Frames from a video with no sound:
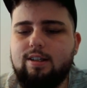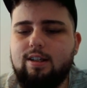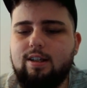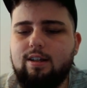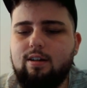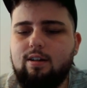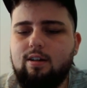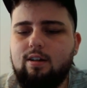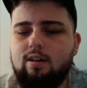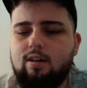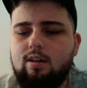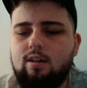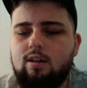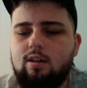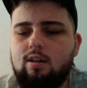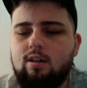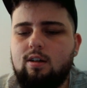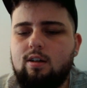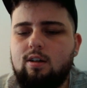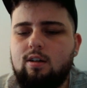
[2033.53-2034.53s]
then
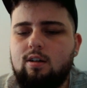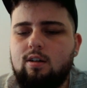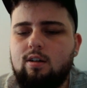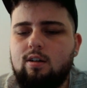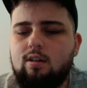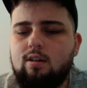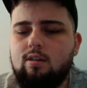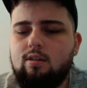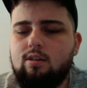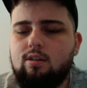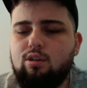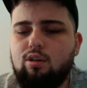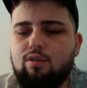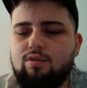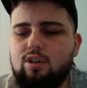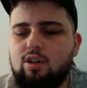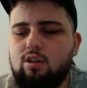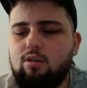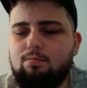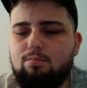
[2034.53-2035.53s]
you're
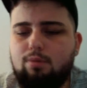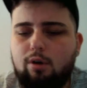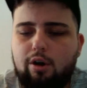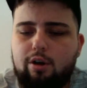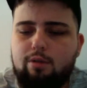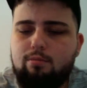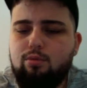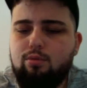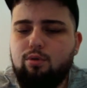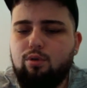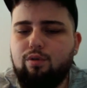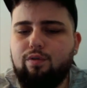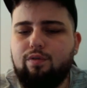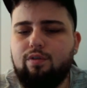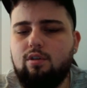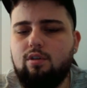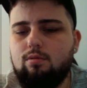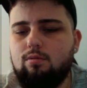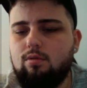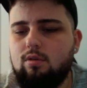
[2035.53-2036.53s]
obviously not burning more
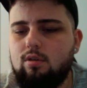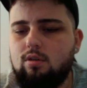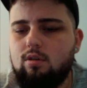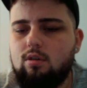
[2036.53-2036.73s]
fuel.